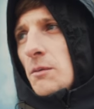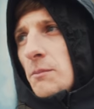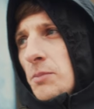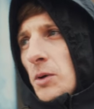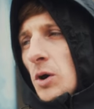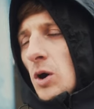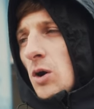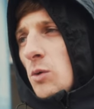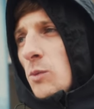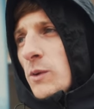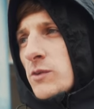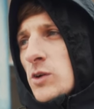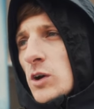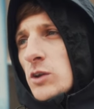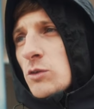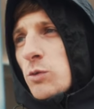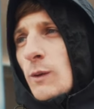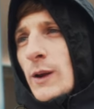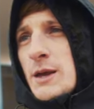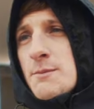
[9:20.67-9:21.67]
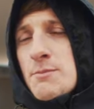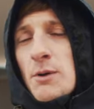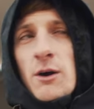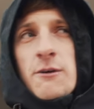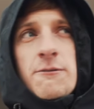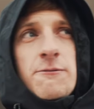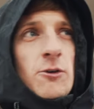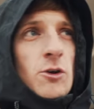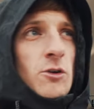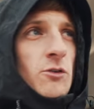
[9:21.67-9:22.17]
but we've got 20 by
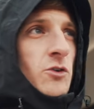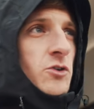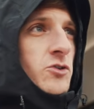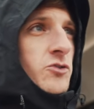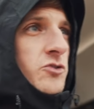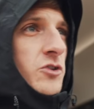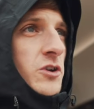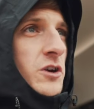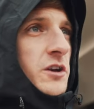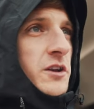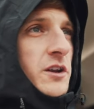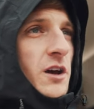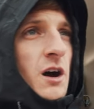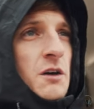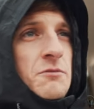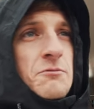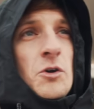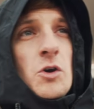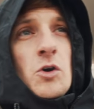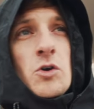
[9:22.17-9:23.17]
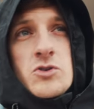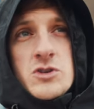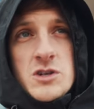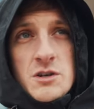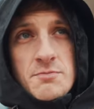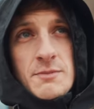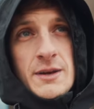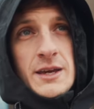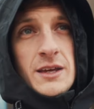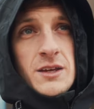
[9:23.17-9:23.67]
400 off
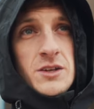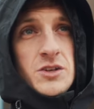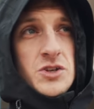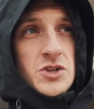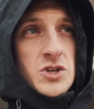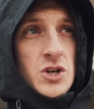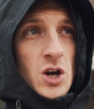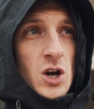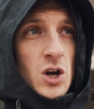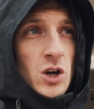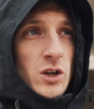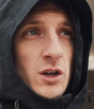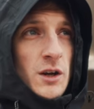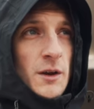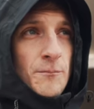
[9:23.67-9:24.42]
100 metres jog.